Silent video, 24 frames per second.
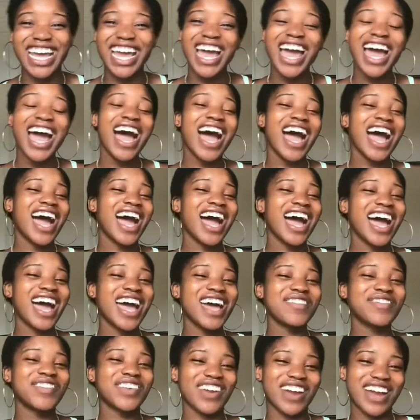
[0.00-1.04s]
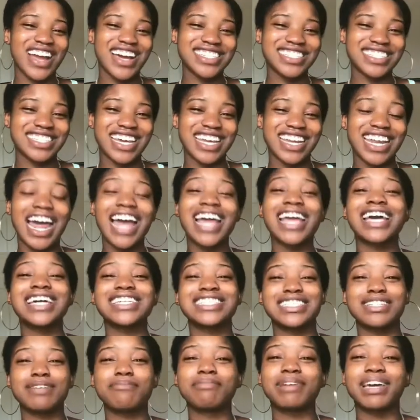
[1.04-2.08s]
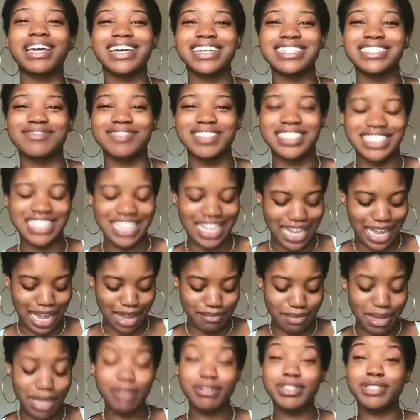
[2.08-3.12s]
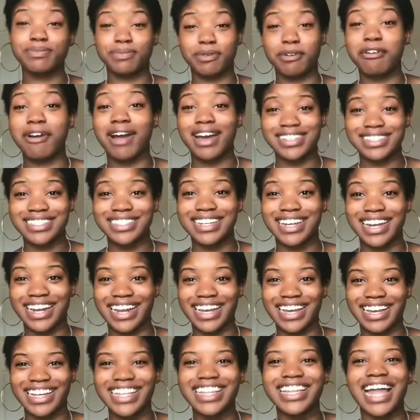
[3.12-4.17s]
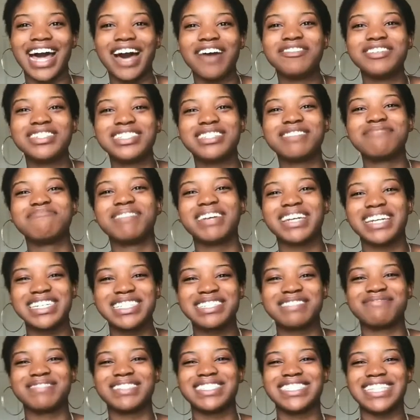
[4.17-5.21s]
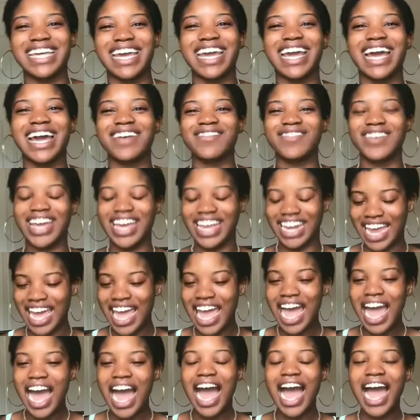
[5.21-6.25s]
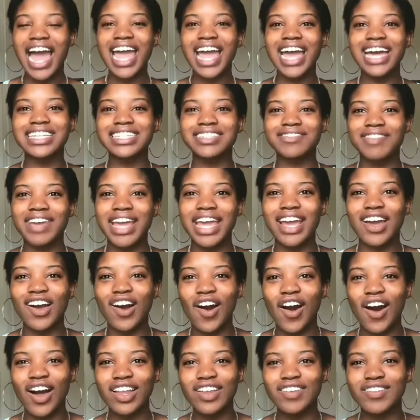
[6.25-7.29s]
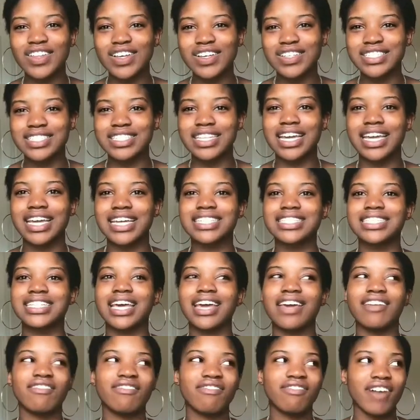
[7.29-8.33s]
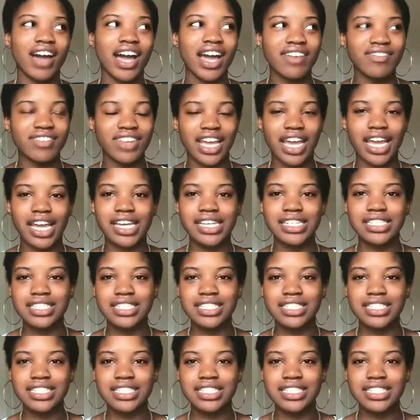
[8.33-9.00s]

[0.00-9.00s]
I procrastinated. I guess the biggest mistake I made was procrastinating. That was the biggest mistake I made. I had to make all of those things in 5 days,